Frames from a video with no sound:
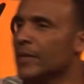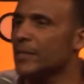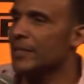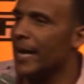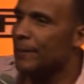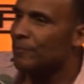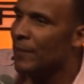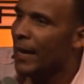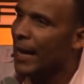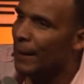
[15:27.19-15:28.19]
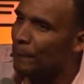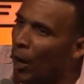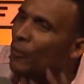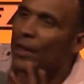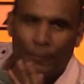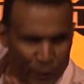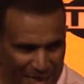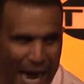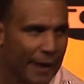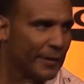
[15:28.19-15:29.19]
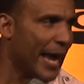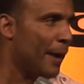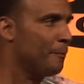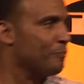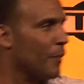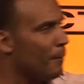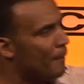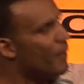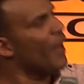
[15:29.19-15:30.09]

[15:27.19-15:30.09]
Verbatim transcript: You understand? Both of them retired now. My